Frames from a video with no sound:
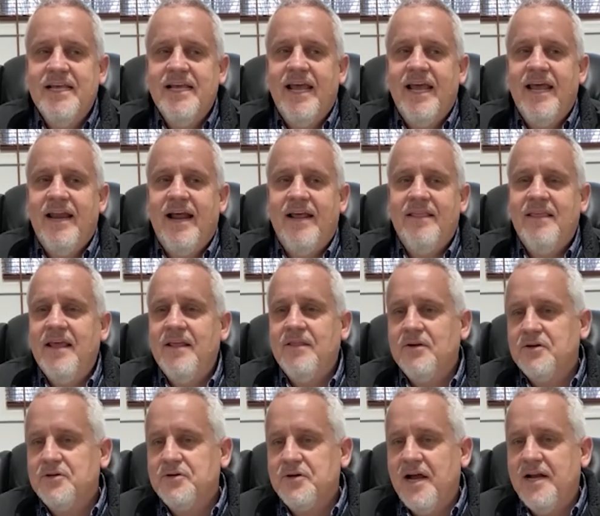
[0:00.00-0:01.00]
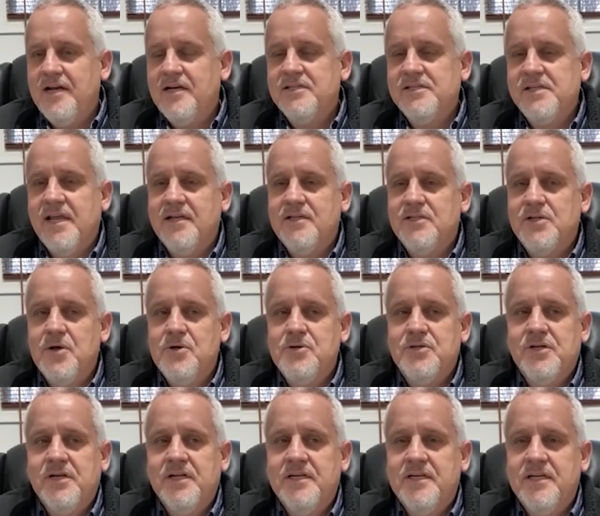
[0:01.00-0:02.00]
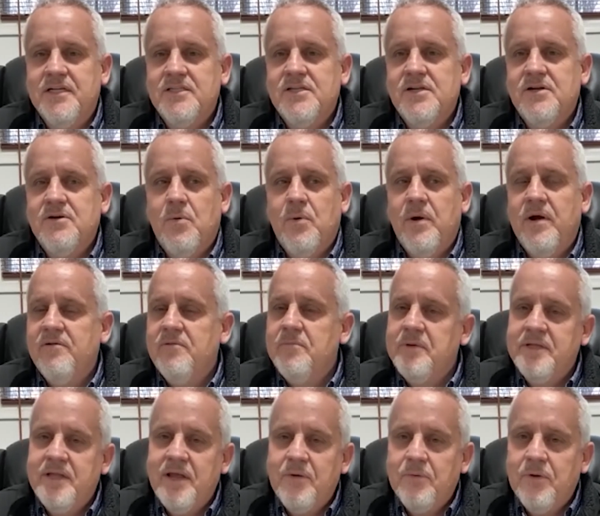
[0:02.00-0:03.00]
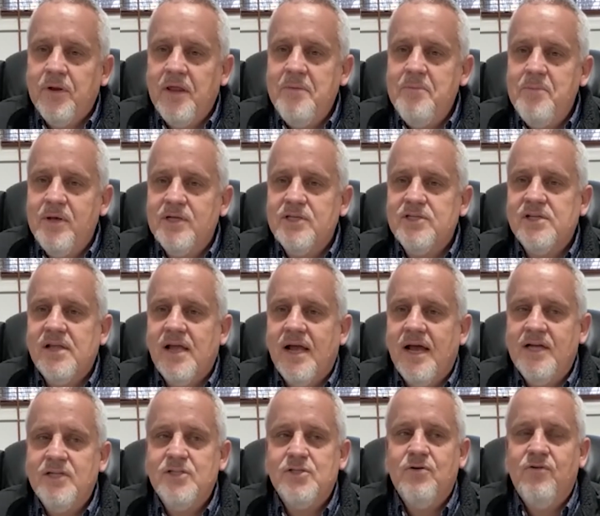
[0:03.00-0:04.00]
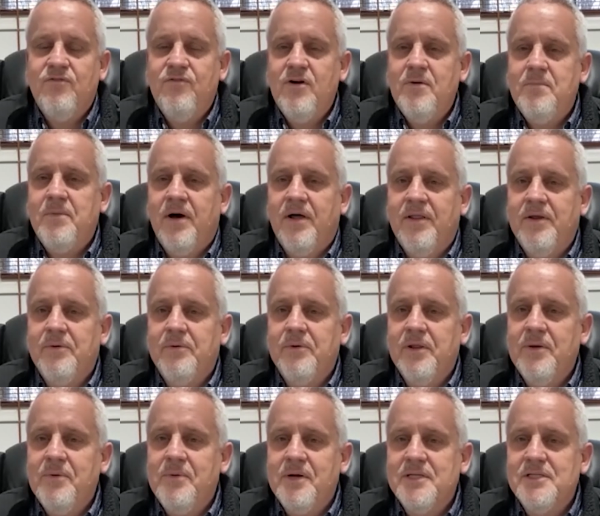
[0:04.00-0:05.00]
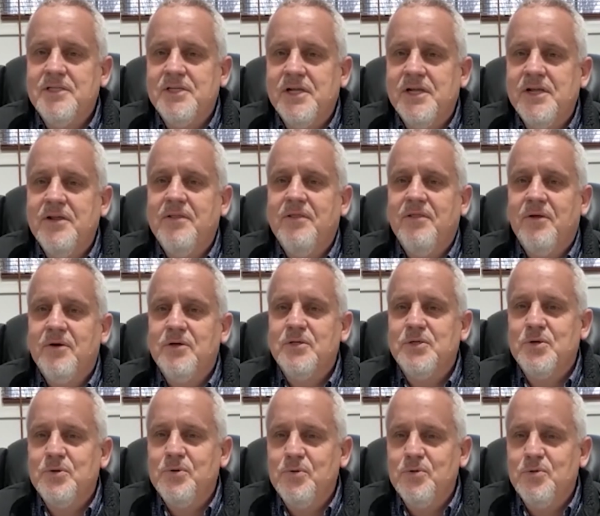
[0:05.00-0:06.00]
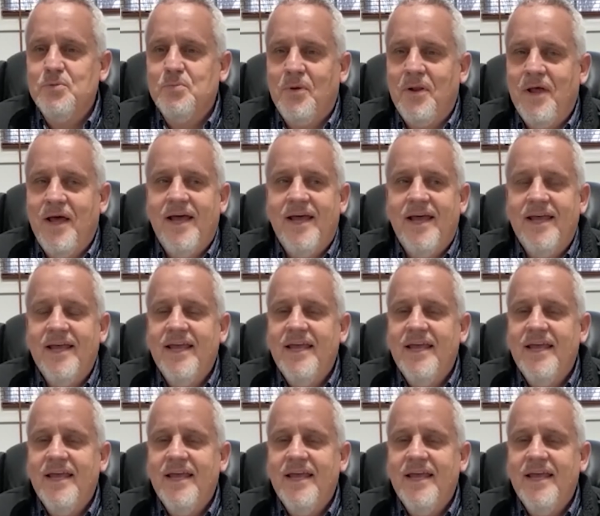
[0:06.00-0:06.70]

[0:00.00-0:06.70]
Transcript: And I think they're trying to stay socially distant or whatever, but they really miss high school football. They really want to see their schools play.